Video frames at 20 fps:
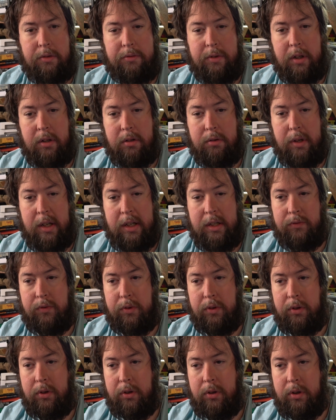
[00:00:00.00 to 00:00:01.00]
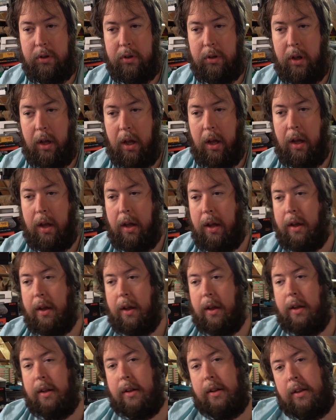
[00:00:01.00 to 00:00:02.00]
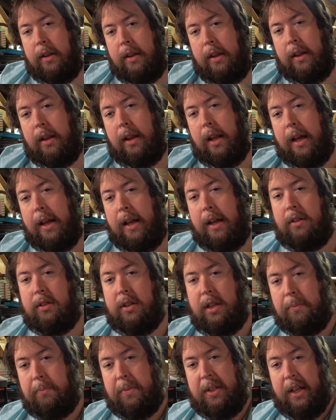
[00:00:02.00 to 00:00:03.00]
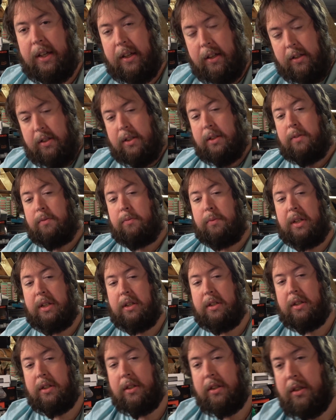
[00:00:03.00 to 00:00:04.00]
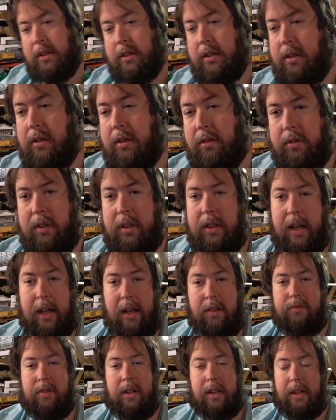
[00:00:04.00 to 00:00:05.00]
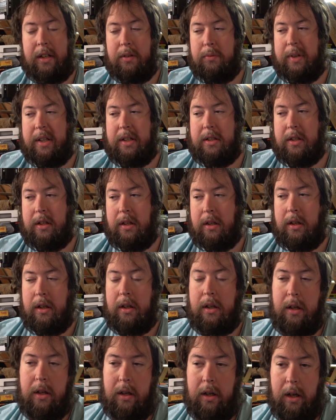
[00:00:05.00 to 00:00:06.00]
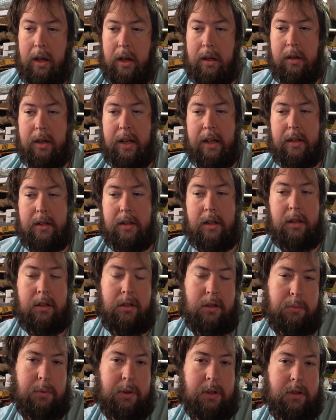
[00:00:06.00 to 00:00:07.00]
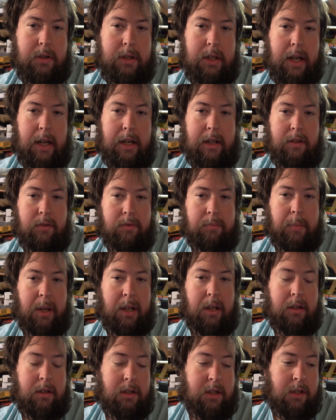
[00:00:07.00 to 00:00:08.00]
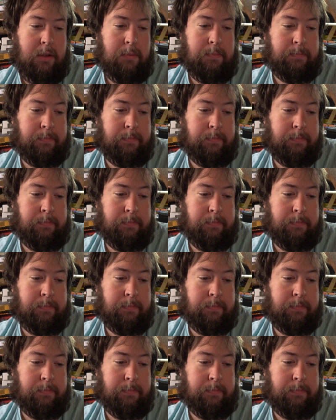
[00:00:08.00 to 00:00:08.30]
a request for a layout update, or a layout running, which I'll get done towards the end of March.